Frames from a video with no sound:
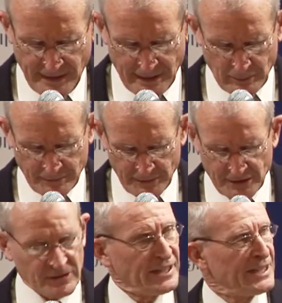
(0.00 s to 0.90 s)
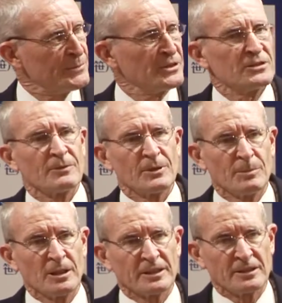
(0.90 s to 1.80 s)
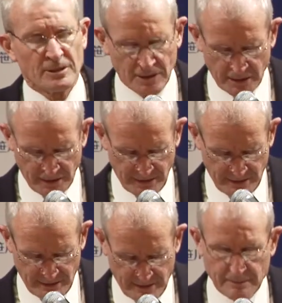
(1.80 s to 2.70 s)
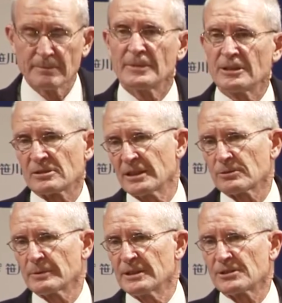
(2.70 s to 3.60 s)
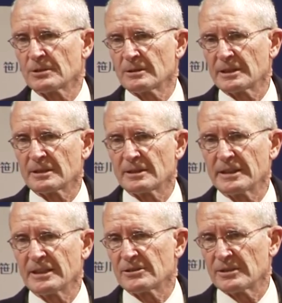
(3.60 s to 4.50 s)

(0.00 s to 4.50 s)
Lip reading: However, this absence of the barking dog is less reassuring than it